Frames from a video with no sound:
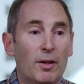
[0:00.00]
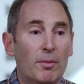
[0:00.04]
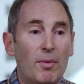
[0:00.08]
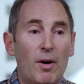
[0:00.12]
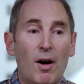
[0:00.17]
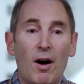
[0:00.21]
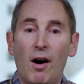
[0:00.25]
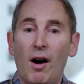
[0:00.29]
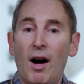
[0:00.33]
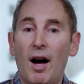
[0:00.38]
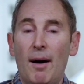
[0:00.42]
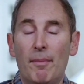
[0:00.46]

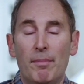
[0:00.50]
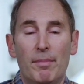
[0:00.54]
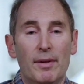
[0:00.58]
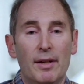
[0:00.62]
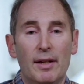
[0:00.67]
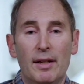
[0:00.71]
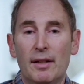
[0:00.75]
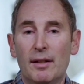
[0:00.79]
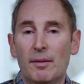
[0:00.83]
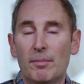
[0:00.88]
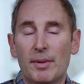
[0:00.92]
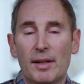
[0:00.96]
all up. And
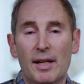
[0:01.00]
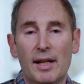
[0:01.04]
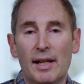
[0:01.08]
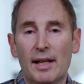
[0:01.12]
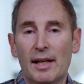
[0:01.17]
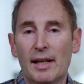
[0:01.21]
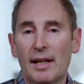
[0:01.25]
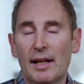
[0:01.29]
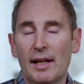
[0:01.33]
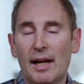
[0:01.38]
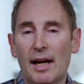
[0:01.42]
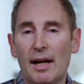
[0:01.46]
in the
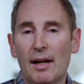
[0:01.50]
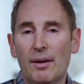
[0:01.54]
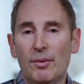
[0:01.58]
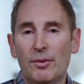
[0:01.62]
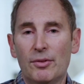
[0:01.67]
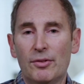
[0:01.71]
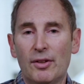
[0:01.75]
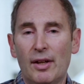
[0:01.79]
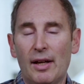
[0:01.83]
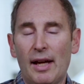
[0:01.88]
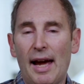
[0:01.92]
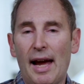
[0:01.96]
beginning, I
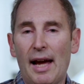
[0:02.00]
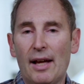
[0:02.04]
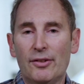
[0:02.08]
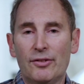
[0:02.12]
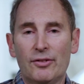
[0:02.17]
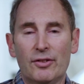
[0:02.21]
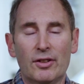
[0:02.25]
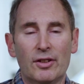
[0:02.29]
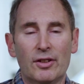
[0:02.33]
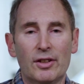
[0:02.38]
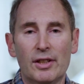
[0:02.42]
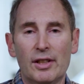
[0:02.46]
was asked
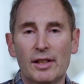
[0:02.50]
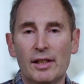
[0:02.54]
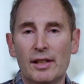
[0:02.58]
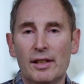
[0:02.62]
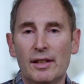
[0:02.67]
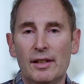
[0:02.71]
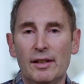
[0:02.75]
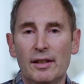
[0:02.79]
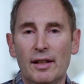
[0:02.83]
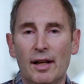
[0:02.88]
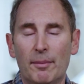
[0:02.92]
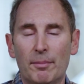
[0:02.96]
to
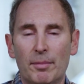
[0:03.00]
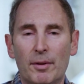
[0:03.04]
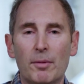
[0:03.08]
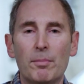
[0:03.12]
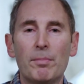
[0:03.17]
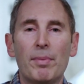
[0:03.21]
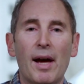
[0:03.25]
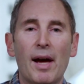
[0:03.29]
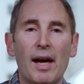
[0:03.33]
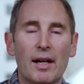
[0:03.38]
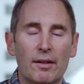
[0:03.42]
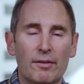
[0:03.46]
lead
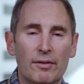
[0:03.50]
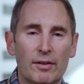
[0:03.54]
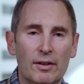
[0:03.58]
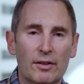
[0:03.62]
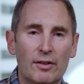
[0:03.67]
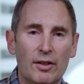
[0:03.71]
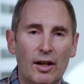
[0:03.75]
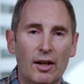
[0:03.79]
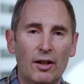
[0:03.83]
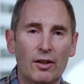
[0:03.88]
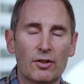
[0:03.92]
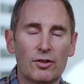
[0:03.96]
competitive
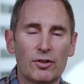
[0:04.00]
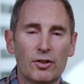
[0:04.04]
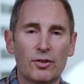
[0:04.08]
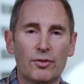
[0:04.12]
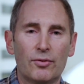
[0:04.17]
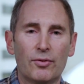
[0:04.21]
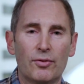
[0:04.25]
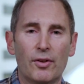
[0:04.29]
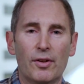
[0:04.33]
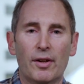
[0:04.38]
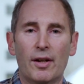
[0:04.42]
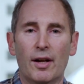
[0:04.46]
intelligence
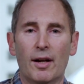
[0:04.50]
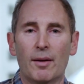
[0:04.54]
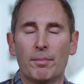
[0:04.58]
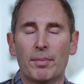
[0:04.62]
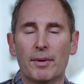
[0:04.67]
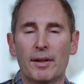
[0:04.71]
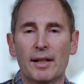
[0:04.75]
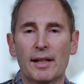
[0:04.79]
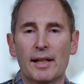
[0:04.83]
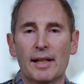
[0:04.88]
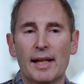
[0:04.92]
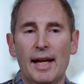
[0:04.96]
for the
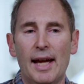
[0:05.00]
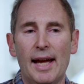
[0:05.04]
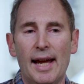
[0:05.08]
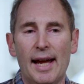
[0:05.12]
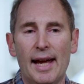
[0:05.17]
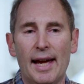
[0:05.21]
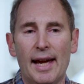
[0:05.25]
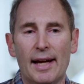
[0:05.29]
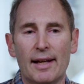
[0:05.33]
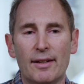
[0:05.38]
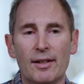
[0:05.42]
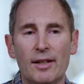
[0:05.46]
company
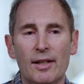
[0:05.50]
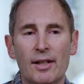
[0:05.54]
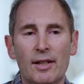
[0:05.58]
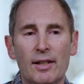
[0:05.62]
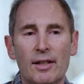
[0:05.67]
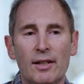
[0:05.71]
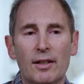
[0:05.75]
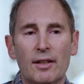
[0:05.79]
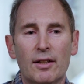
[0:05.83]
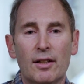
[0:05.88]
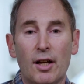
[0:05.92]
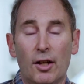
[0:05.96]
and
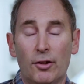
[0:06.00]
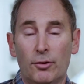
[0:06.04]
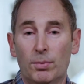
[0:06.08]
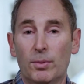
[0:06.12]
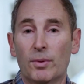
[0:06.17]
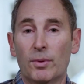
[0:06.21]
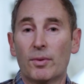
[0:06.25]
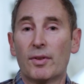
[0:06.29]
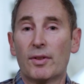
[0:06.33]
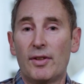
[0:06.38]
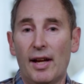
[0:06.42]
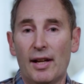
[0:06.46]

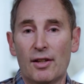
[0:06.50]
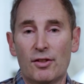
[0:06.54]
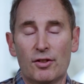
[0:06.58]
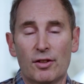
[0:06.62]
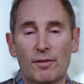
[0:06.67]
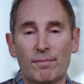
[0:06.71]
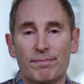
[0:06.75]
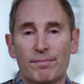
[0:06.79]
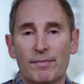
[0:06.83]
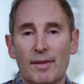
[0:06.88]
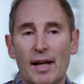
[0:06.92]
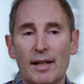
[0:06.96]
customer
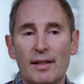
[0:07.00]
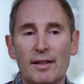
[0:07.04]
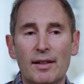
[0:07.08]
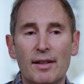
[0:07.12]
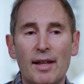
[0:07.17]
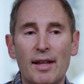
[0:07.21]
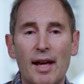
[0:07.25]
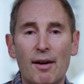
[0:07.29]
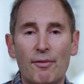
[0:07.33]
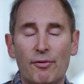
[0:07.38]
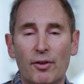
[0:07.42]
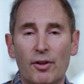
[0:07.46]
retention. I did
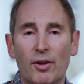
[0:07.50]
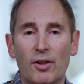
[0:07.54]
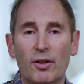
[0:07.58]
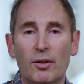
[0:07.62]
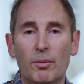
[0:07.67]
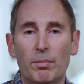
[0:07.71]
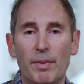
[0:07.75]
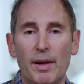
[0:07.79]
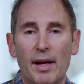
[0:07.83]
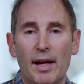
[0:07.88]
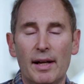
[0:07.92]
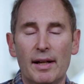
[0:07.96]
that for a little
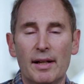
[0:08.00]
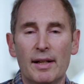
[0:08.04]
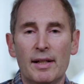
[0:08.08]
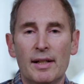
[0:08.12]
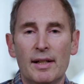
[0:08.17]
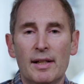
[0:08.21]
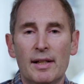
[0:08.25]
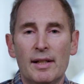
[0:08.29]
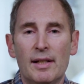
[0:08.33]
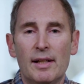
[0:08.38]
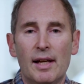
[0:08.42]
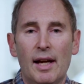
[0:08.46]
bit,
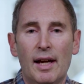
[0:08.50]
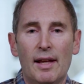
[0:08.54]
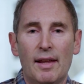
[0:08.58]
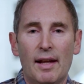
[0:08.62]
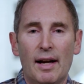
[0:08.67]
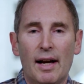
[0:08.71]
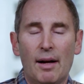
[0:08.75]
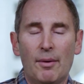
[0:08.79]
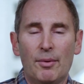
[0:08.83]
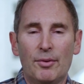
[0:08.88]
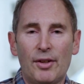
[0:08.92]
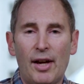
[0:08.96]
and then
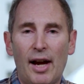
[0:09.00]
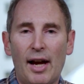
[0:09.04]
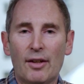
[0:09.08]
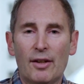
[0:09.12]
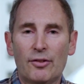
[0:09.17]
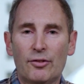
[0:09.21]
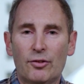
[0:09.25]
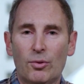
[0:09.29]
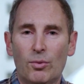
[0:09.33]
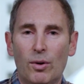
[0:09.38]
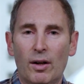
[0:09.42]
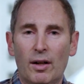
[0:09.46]
I was
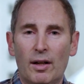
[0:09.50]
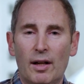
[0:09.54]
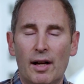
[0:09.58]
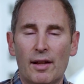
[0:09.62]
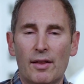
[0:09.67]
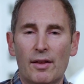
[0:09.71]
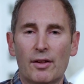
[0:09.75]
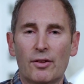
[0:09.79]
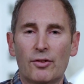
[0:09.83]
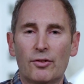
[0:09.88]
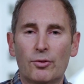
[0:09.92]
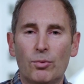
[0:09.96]
asked to work on
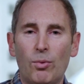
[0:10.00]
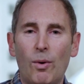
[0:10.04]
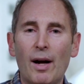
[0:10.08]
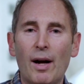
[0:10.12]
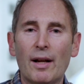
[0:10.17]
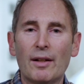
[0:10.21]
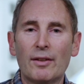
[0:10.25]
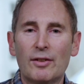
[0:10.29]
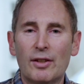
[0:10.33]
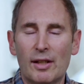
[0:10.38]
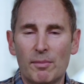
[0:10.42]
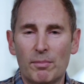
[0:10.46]
this
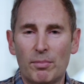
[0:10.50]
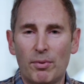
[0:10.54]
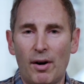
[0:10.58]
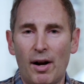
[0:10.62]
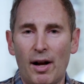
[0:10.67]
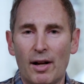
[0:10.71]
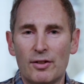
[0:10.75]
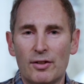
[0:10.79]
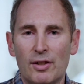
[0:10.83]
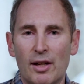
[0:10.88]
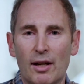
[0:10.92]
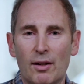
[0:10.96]
SWOT team
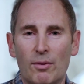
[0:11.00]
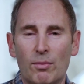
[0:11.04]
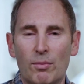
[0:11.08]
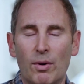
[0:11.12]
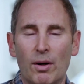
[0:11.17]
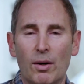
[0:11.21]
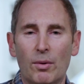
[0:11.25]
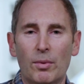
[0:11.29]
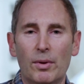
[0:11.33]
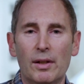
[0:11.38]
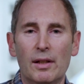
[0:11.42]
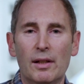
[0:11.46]
project
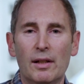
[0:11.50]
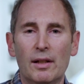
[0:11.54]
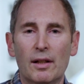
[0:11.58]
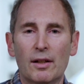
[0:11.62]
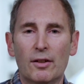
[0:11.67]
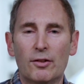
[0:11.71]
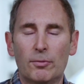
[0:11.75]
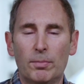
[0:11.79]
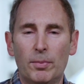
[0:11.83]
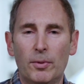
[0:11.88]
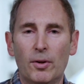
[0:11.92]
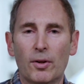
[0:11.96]
where we
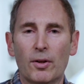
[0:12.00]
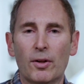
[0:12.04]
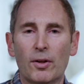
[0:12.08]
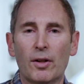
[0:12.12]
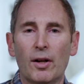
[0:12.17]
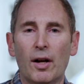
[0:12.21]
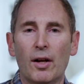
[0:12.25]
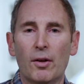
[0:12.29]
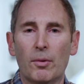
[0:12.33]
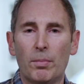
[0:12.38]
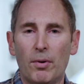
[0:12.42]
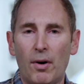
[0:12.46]
explored
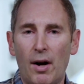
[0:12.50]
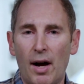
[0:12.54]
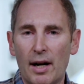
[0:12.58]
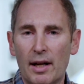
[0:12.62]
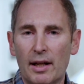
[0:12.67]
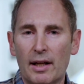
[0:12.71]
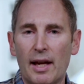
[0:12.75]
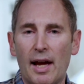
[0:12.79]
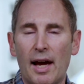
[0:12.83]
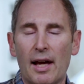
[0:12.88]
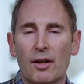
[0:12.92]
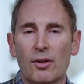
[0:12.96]
other
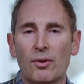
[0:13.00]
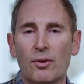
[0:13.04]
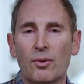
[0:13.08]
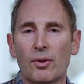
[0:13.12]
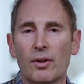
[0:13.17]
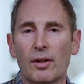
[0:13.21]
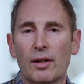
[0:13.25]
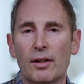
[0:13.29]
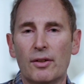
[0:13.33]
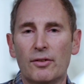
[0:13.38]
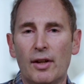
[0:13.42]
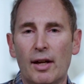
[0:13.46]
product
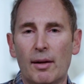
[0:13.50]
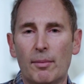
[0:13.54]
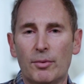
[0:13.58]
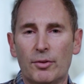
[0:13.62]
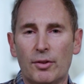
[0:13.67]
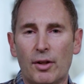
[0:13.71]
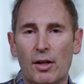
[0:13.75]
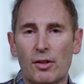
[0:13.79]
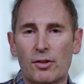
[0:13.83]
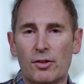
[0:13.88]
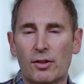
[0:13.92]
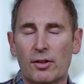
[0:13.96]
categories
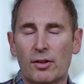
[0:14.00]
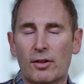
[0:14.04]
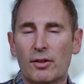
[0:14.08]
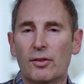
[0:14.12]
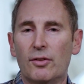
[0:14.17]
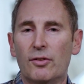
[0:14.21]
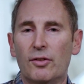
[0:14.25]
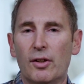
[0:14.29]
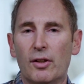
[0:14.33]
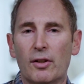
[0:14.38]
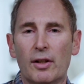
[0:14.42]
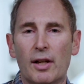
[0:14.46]
Amazon should
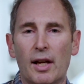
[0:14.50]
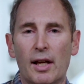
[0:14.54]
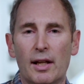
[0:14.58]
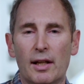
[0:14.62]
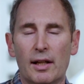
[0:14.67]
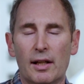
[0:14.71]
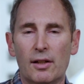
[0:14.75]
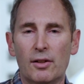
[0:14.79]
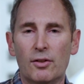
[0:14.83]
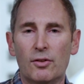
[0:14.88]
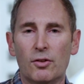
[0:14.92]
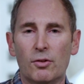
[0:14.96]
consider getting
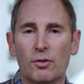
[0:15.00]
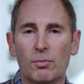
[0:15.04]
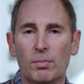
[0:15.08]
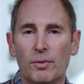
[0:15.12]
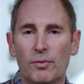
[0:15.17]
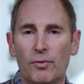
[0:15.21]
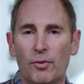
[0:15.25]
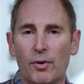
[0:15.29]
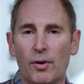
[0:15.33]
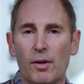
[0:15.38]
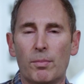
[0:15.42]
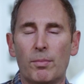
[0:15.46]
into
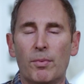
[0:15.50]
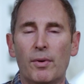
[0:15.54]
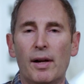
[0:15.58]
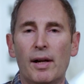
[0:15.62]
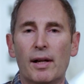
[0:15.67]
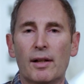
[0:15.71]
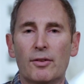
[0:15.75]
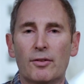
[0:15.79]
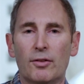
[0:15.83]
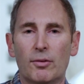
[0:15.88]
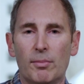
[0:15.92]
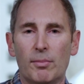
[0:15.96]
before the
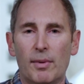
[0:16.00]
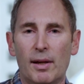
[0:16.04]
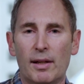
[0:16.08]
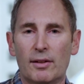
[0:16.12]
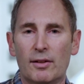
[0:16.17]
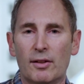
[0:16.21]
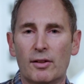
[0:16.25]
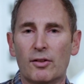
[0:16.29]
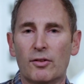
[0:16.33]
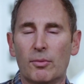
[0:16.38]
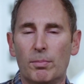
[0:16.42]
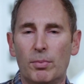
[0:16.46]
brand
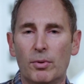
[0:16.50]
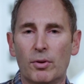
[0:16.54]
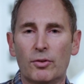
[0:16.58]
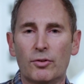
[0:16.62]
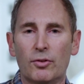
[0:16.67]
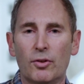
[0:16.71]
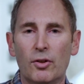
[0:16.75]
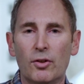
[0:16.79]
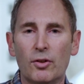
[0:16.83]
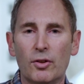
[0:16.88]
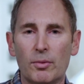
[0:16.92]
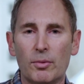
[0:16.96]
cemented as a books-only